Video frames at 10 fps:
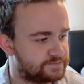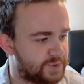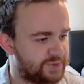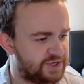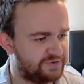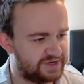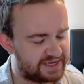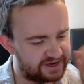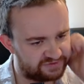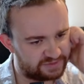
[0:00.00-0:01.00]
I mean, I don't really
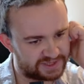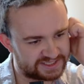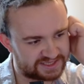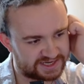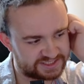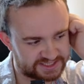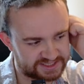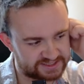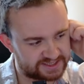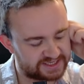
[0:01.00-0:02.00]
care if he plays that to
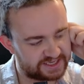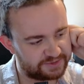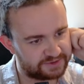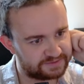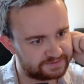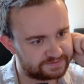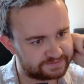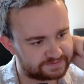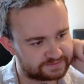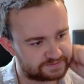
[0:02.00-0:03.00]
clear the Kinemon.
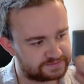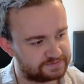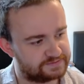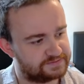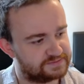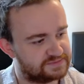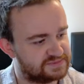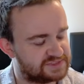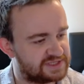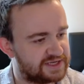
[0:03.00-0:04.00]

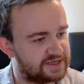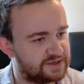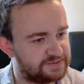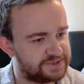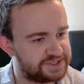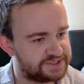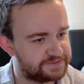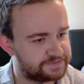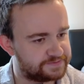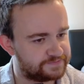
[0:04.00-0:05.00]
It's like kind of mid.
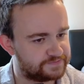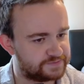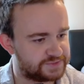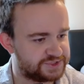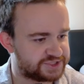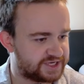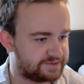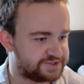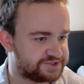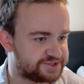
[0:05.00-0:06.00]
Just
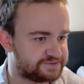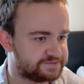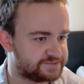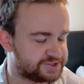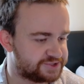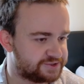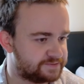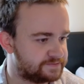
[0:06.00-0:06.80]
Captain John, sure.